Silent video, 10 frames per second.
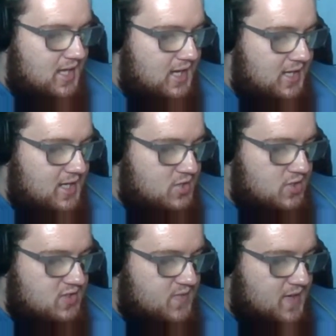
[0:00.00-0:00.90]
Indiana
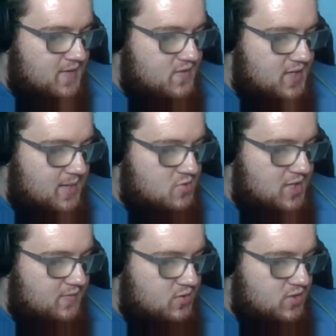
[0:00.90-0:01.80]
Jones 5 time
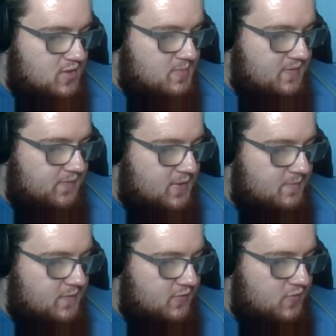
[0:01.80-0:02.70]
travels could be
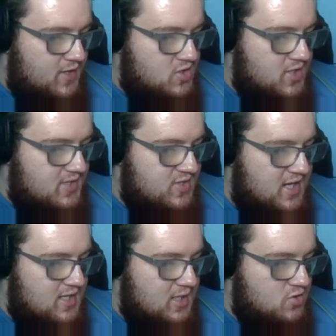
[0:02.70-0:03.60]
flipped the
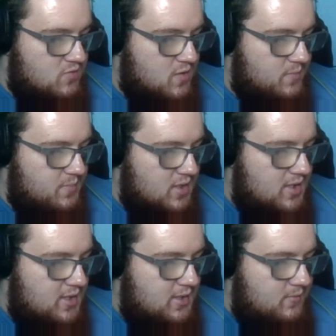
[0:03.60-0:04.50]
franchise ending trope.
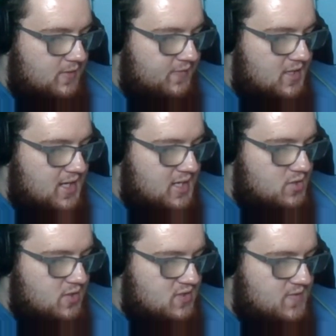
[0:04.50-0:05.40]
With
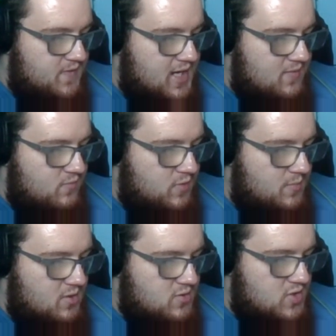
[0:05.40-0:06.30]
Indiana Jones 5
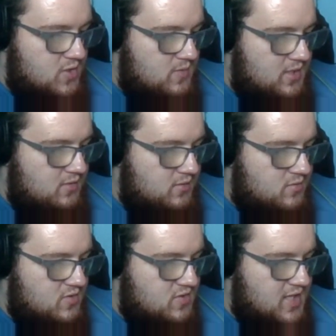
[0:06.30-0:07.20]
rumored to
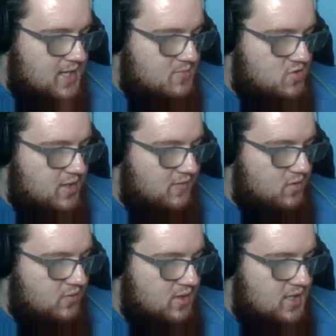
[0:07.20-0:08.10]
include time
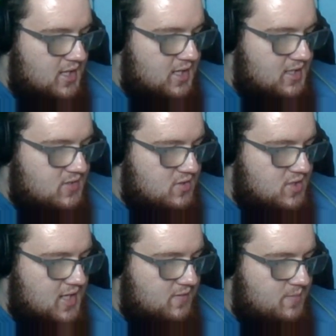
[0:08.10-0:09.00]
travel, it is
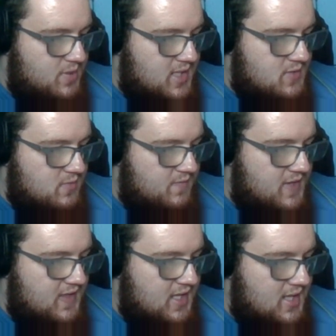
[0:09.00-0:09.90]
entirely possible
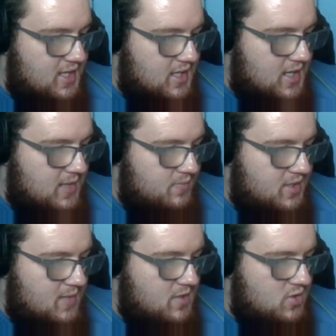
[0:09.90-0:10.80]
that the
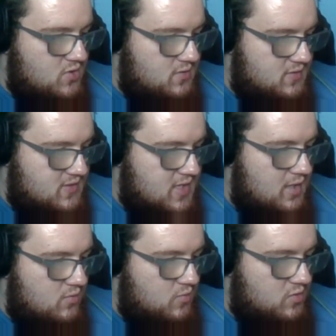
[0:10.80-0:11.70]
upcoming
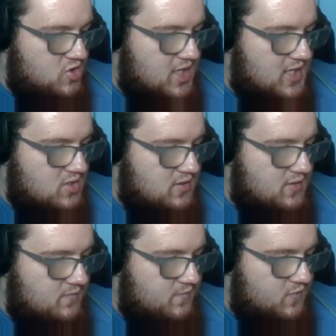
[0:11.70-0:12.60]
sequel will change
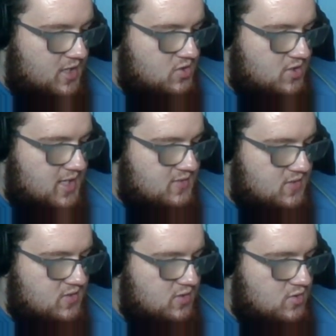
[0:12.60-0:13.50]
the
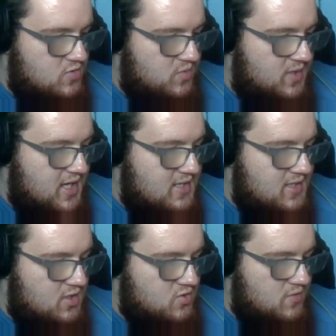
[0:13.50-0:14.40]
franchise's usual
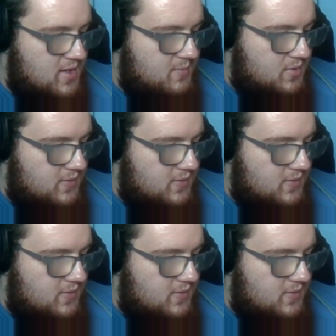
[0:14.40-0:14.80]
ending trope.